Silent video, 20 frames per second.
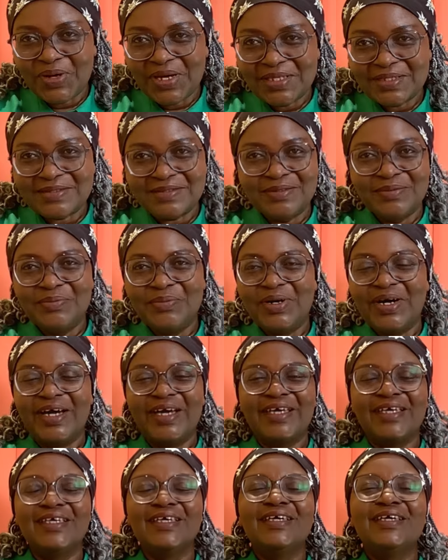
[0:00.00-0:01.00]
passing
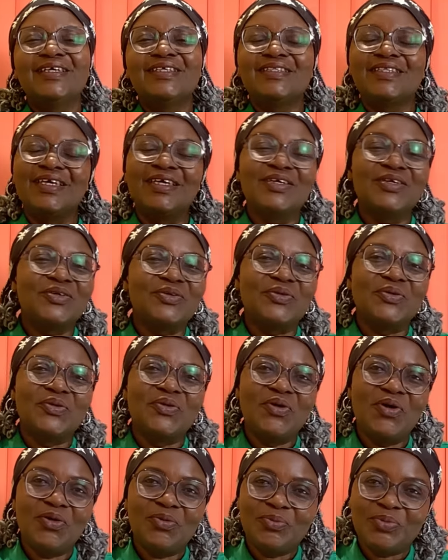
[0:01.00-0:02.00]
by. Thank you.
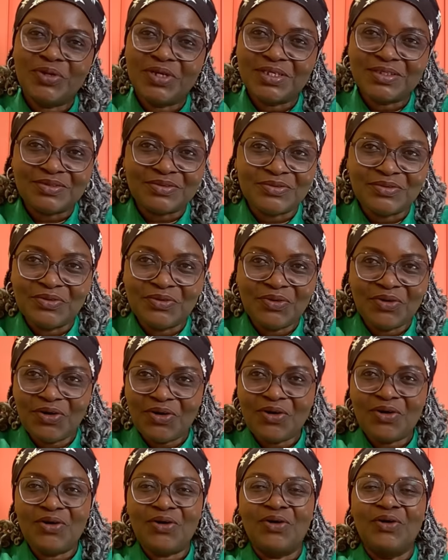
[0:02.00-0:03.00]
God bless you
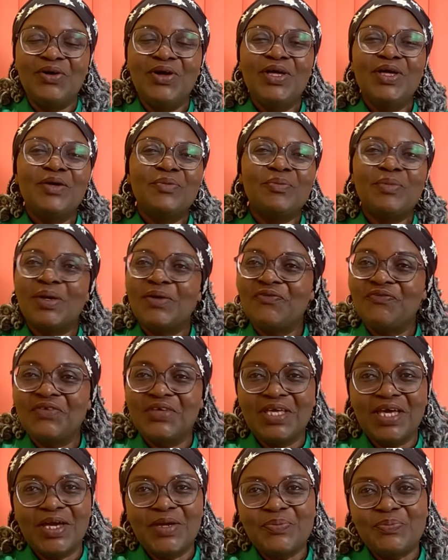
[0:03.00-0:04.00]
all, my
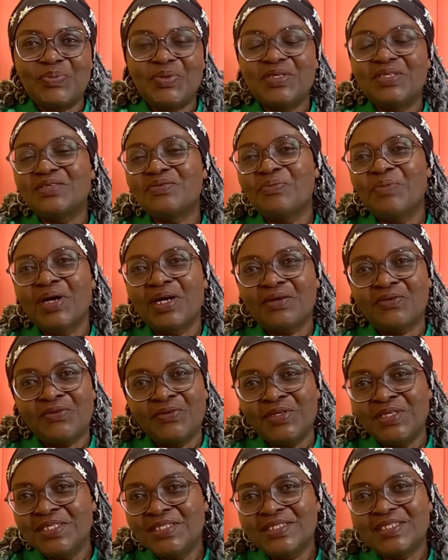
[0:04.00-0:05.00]
VIPs, my
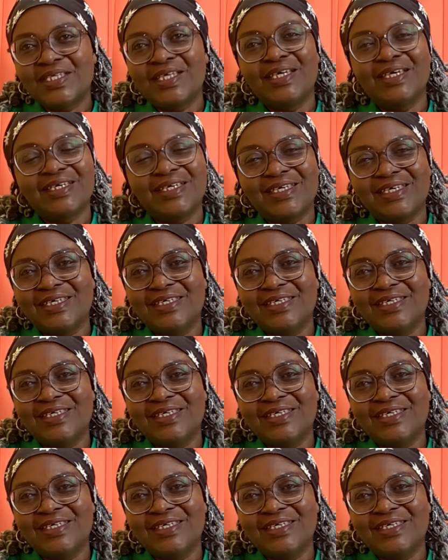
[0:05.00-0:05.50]
queens and